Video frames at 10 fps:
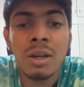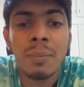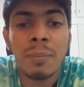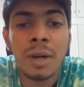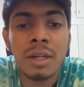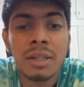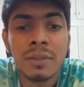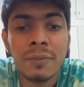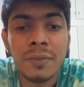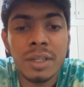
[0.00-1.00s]
But
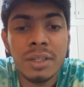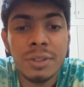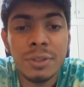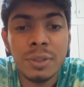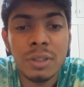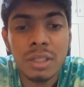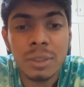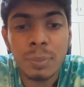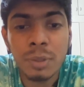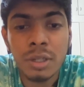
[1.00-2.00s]
when you are
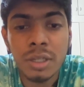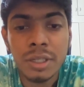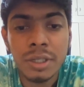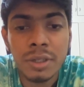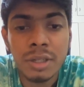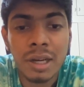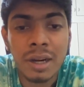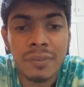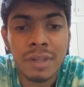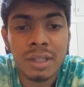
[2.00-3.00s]
deploying your
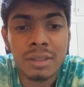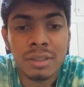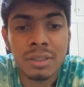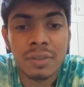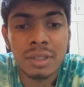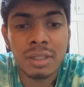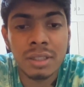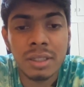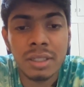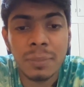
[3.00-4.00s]
Kafka server
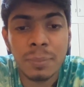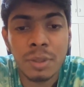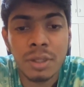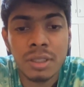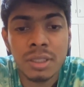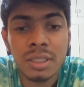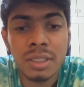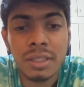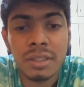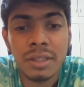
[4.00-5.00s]
in a
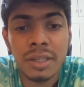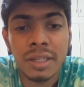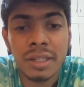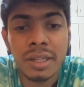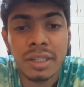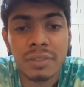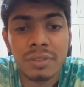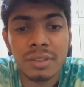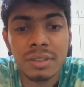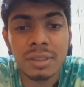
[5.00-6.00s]
production grade kind of
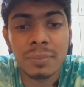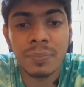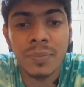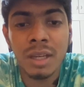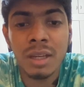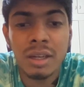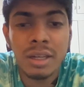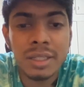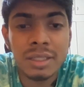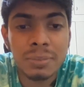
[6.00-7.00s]
system,
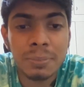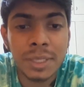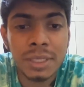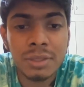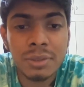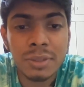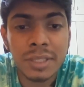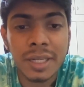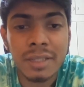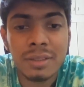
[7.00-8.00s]
it is better to
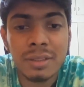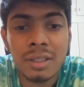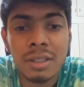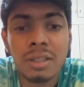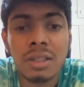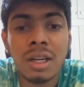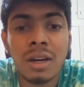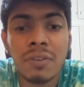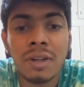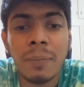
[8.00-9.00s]
get the
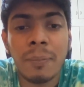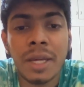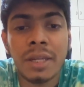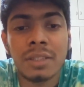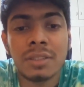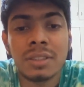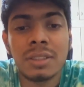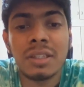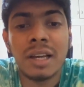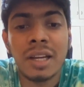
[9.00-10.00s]
Kafka package
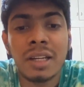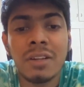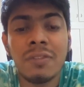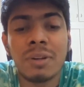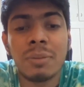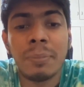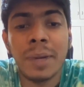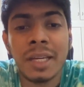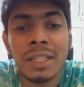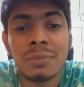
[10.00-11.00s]
directly from a
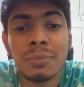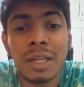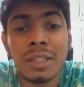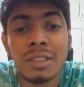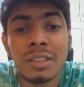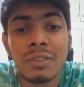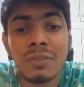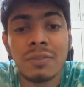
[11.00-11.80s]
package manager